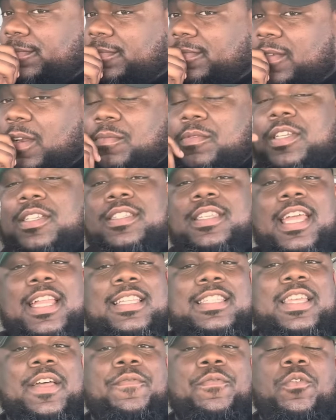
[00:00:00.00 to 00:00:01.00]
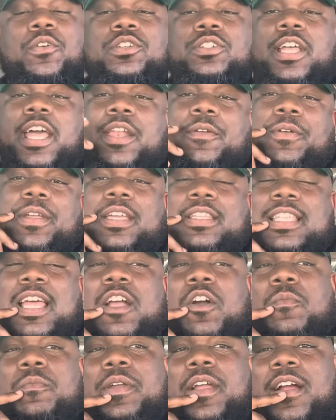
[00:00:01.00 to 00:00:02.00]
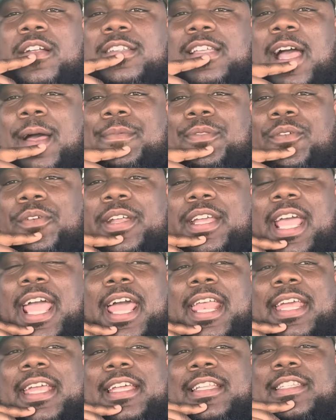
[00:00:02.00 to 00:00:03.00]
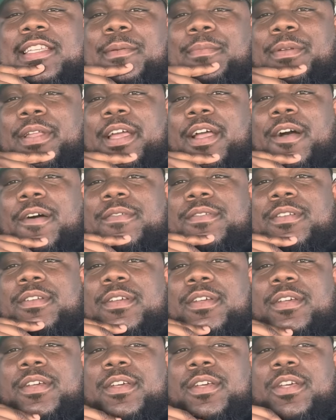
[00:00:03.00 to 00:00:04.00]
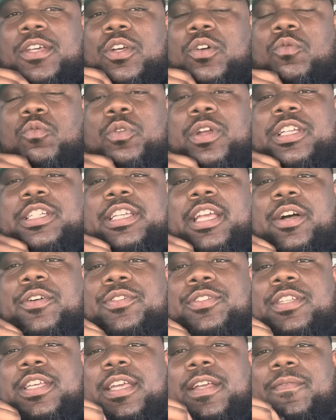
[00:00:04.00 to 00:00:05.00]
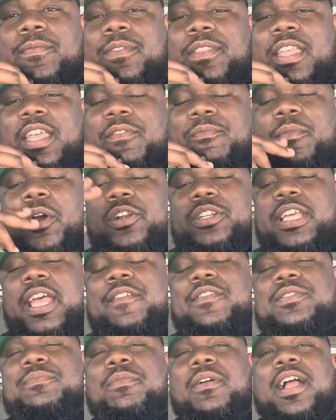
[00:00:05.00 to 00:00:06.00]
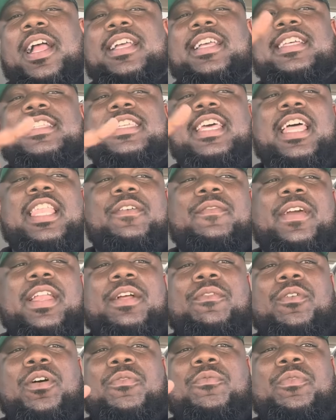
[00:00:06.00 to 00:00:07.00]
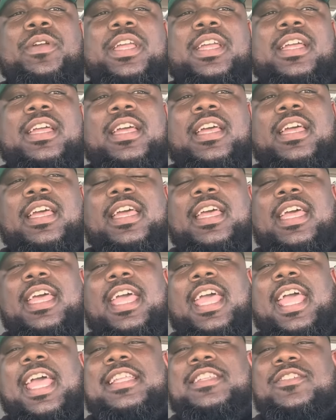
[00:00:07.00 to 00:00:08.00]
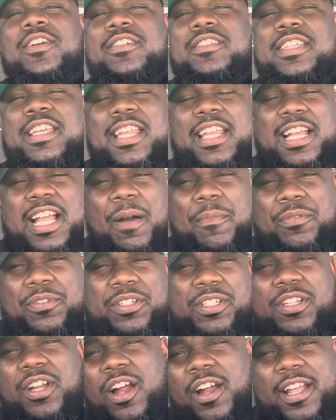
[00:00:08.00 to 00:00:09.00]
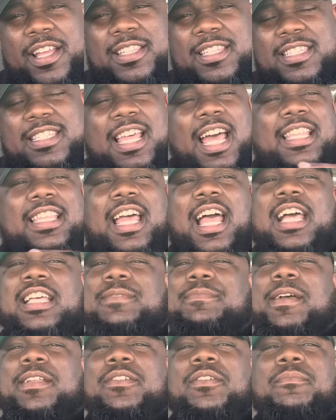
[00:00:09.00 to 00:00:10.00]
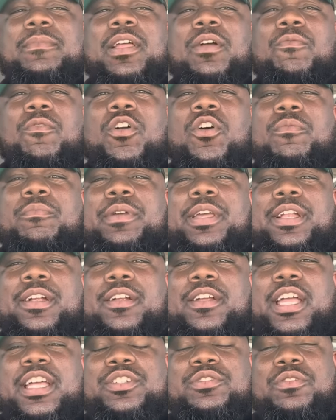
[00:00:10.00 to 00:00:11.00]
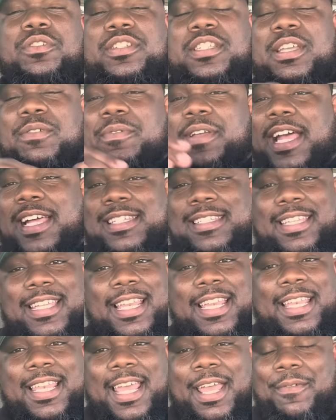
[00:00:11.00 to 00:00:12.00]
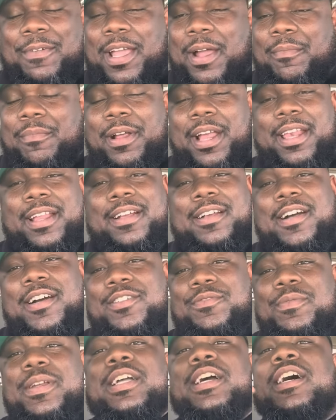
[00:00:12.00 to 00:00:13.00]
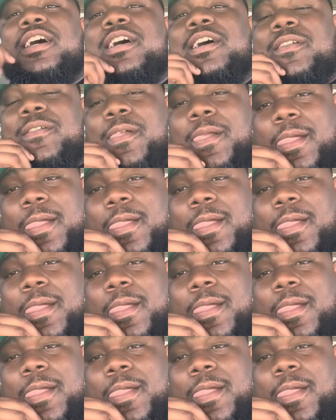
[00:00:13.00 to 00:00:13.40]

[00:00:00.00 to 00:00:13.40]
I'm just saying, is that foreshadowing? Is that going to be our top three heading into the playoffs? We shall see. If Martavis Bryant gets elevated 1 week and starts to get a couple of targets, it's not that I expect him to be a world beater. As you can see, we got CeeDee Lamb, we got Brandon Cooks, we good.